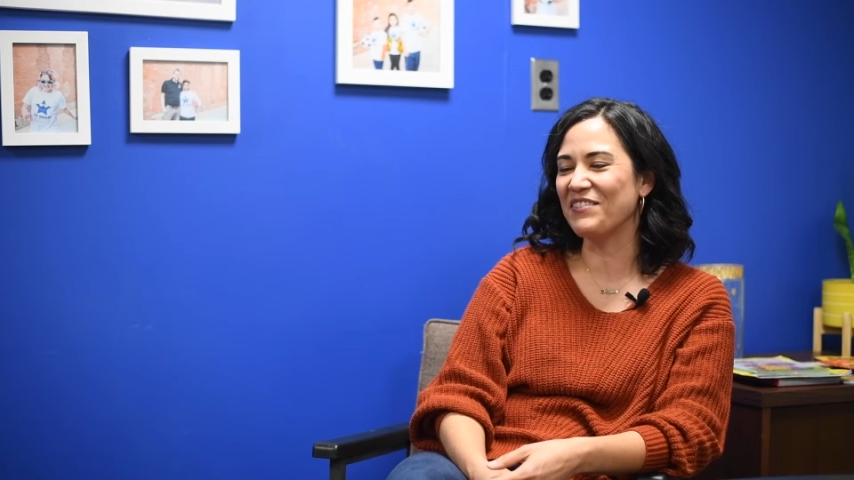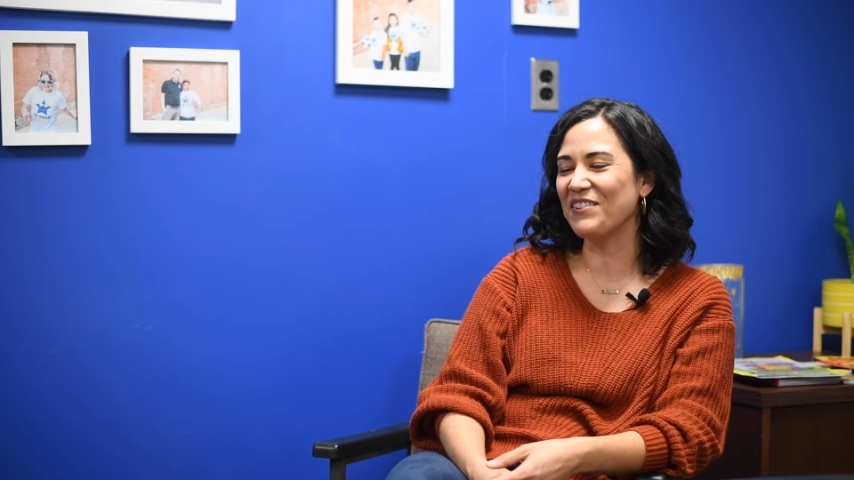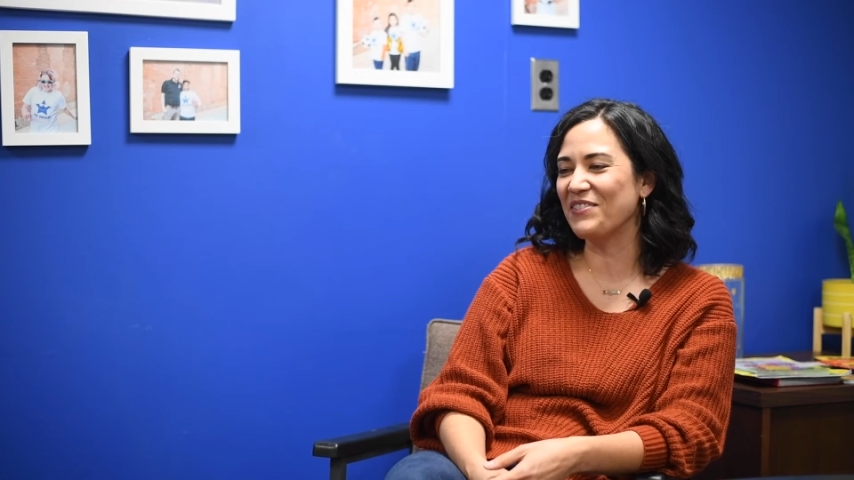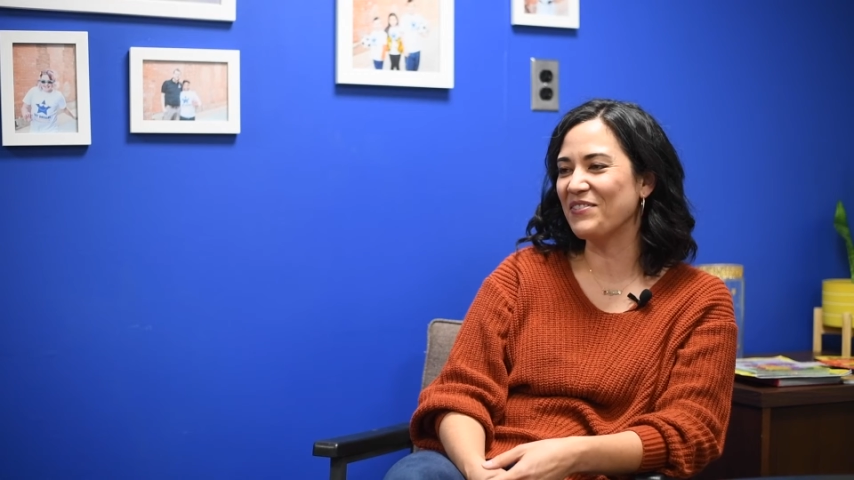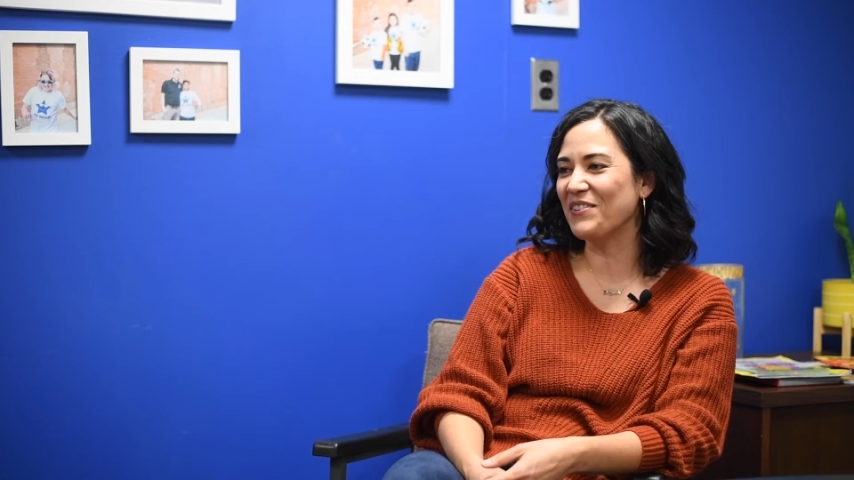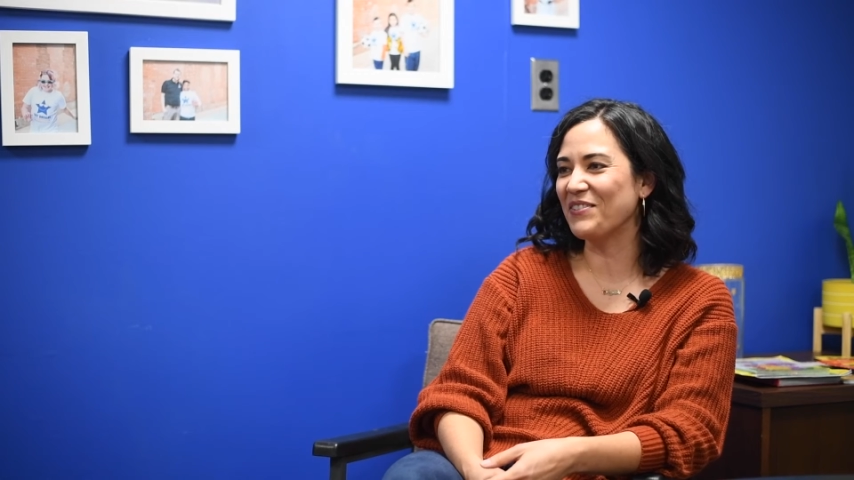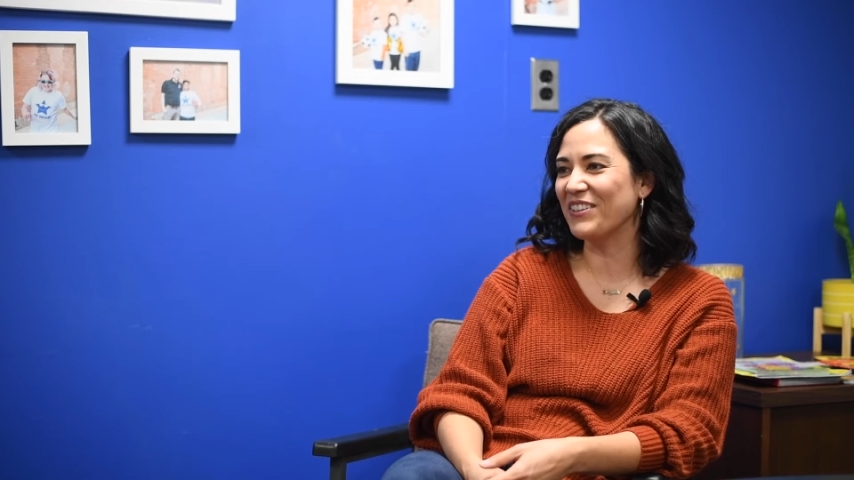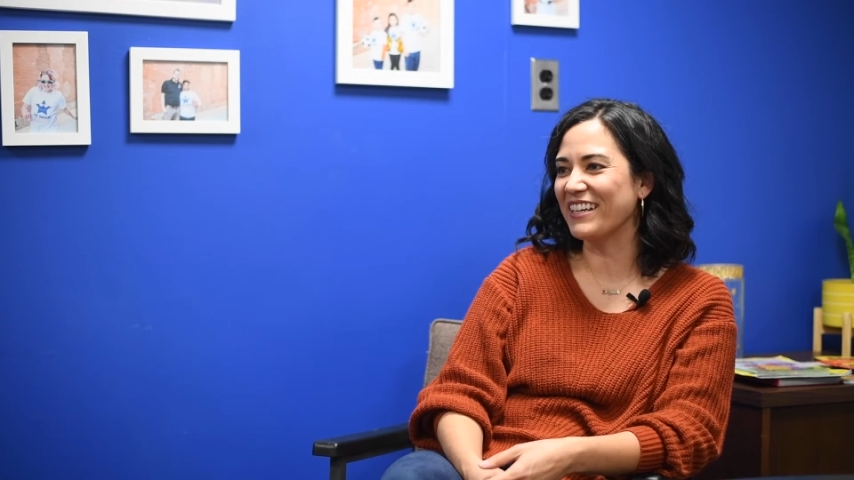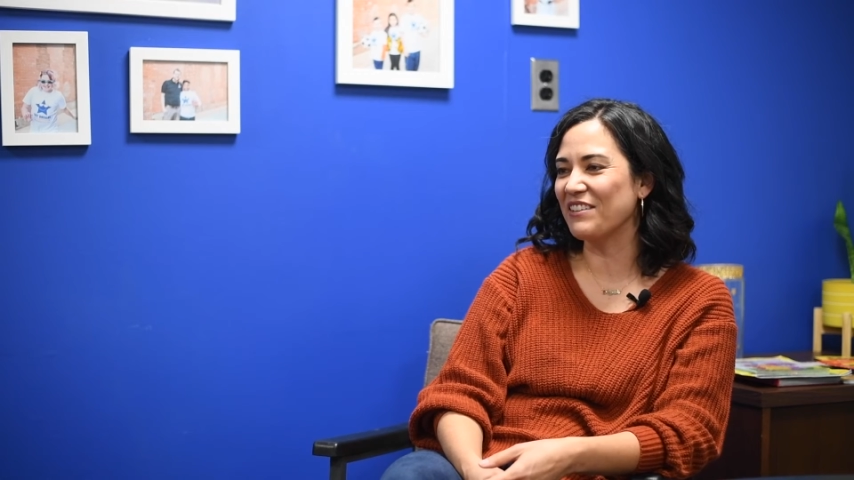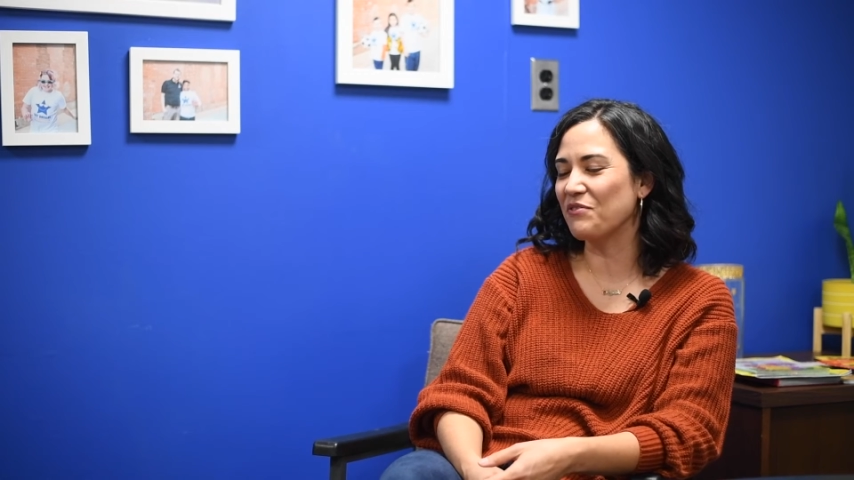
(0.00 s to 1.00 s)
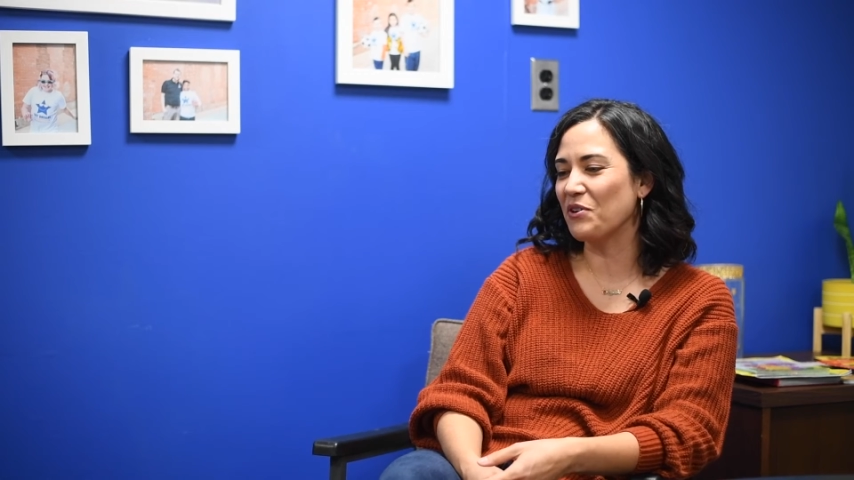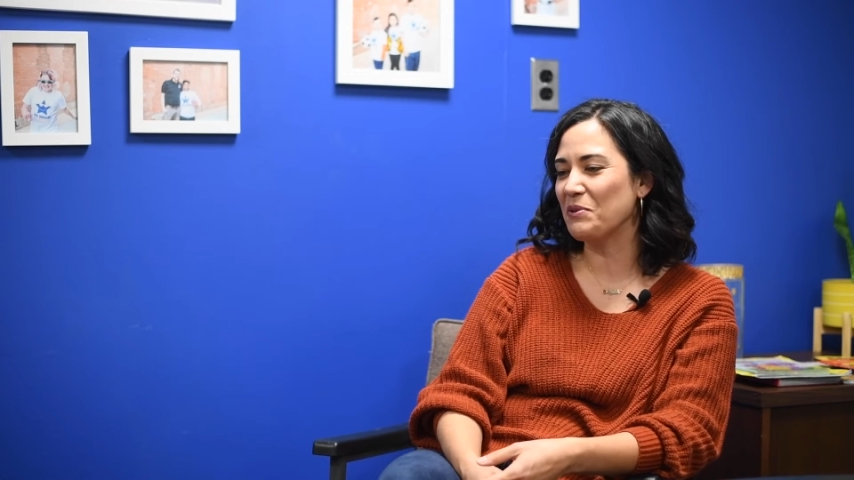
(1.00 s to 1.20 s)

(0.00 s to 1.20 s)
what, what we're looking for,